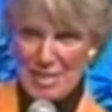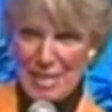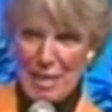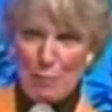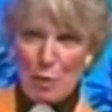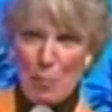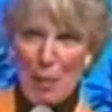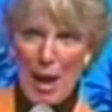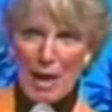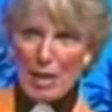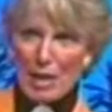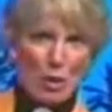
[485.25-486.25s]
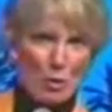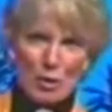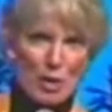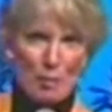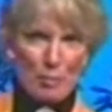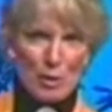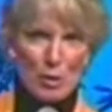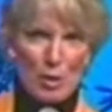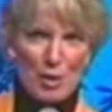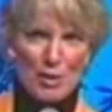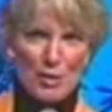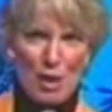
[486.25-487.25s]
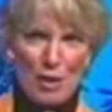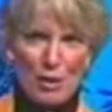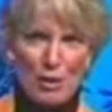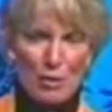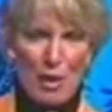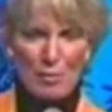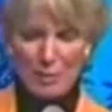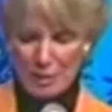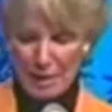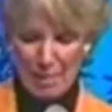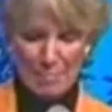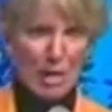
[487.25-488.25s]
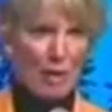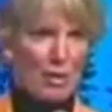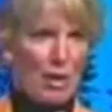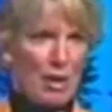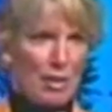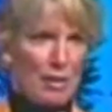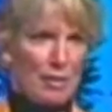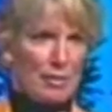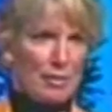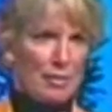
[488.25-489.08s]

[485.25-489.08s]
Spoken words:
And if you're a pilot, you know it's not a place you want to stall an aircraft. It came down hard.